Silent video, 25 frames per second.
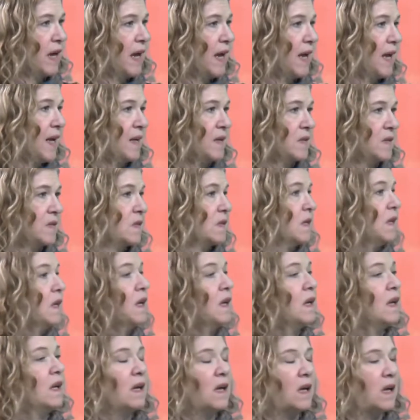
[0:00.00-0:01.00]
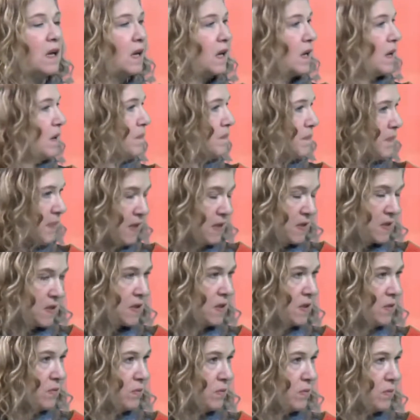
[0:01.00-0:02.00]
has a
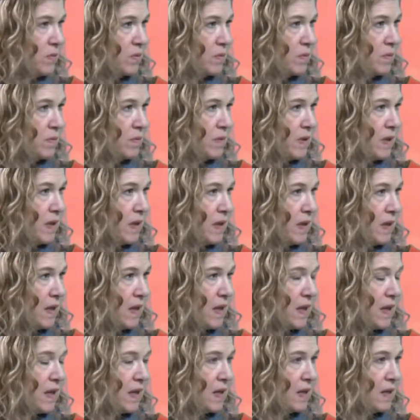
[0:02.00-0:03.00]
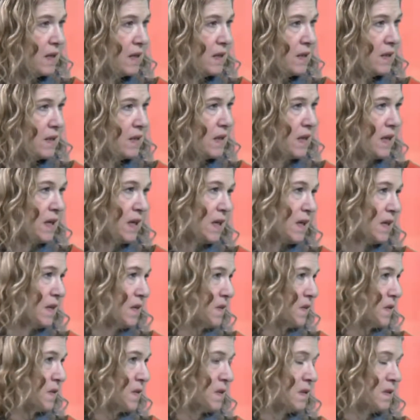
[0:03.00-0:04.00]
messy room and
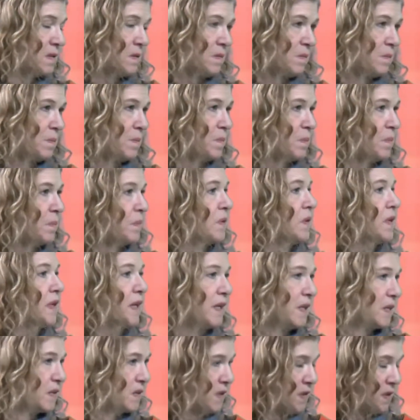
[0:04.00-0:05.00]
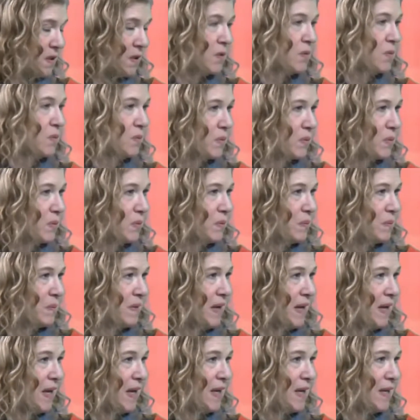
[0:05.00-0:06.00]
has plates in the
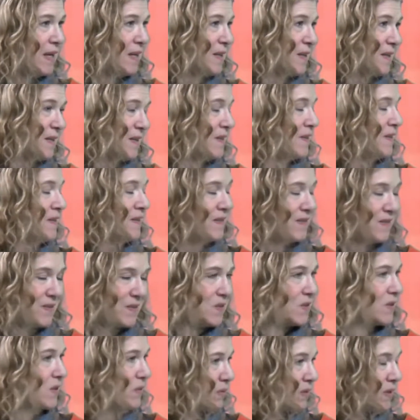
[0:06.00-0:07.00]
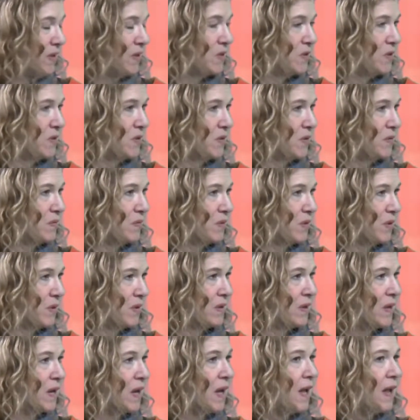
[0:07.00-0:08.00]
room and so on and so
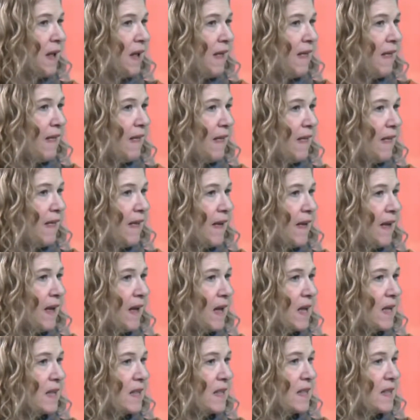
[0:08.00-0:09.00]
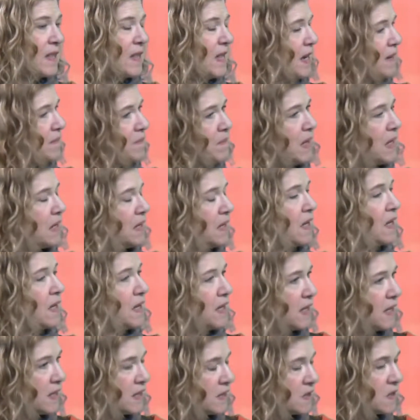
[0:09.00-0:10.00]
forth, they may
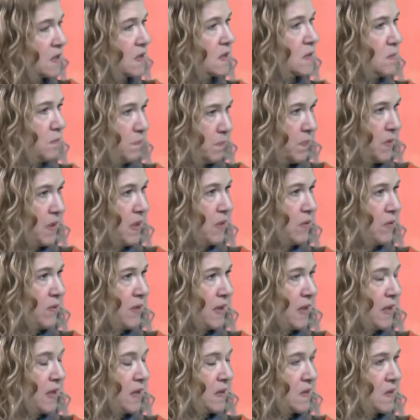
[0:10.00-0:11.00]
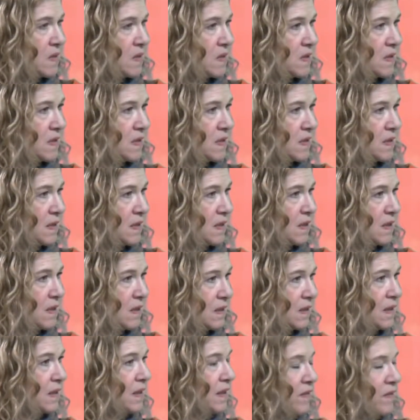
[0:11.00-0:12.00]
not experience
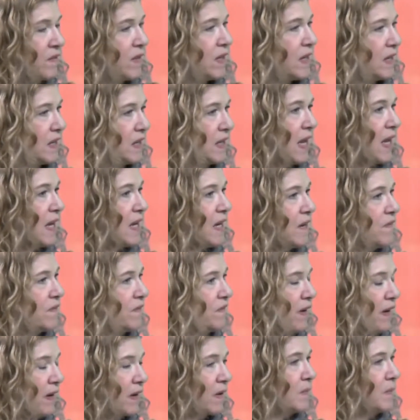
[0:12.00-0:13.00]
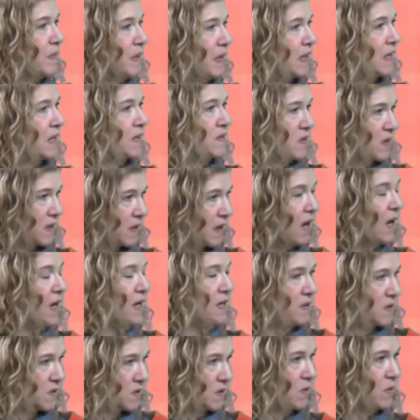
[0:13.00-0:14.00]
living in that environment as a
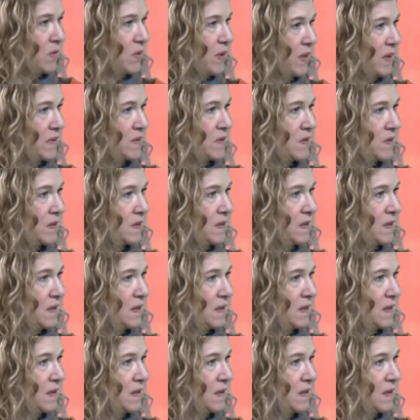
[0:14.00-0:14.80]
consequence.